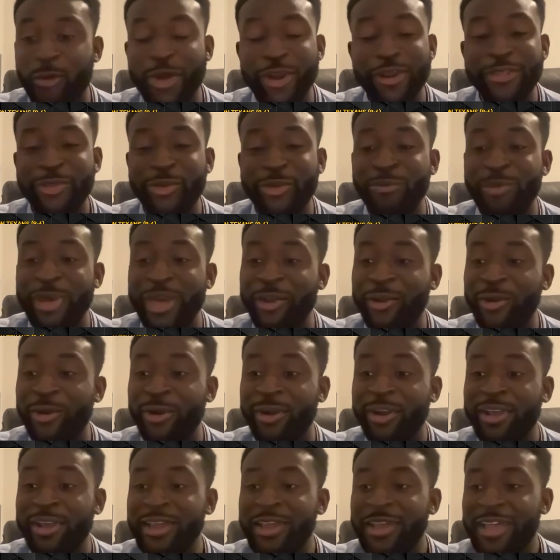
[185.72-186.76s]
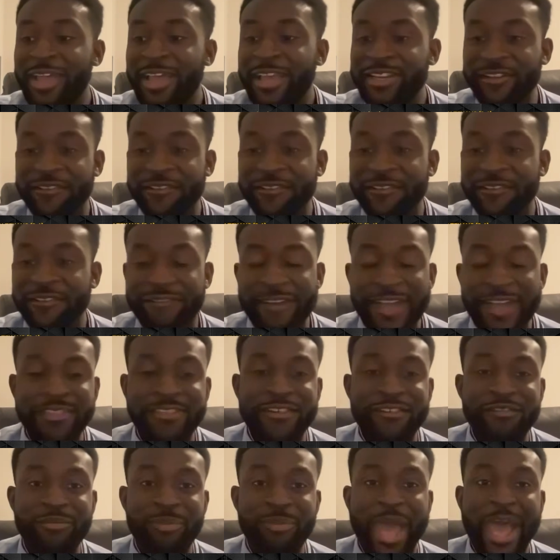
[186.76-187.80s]
one of their better defensive
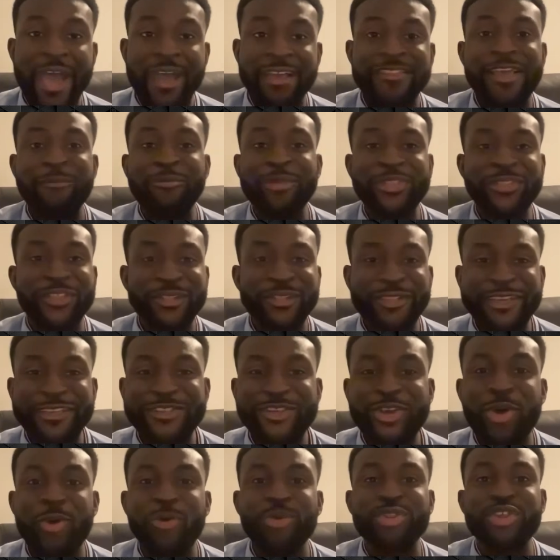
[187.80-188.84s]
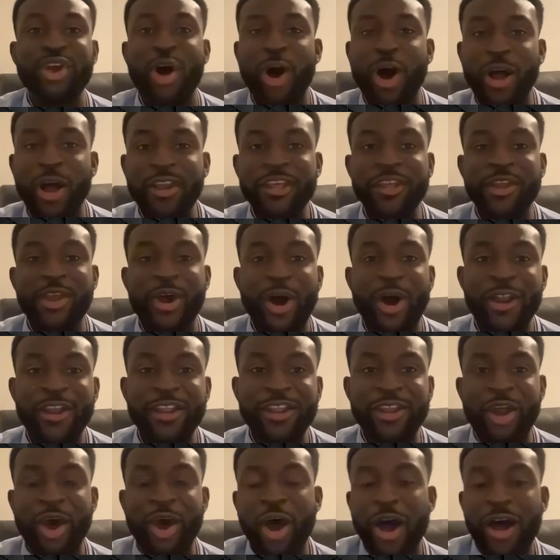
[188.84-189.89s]
backs. I mean, the list goes on and on
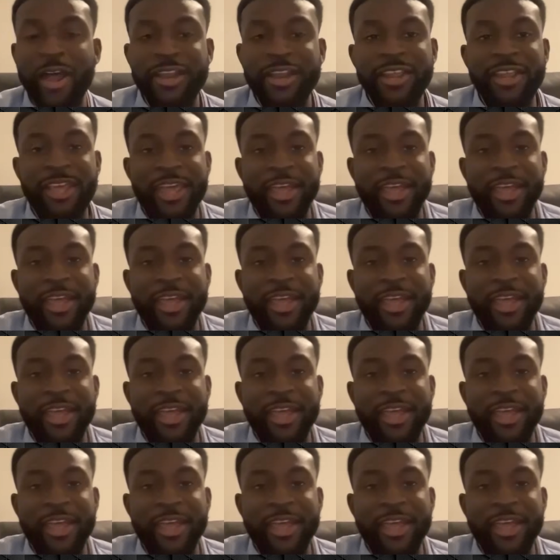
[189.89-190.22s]
and on.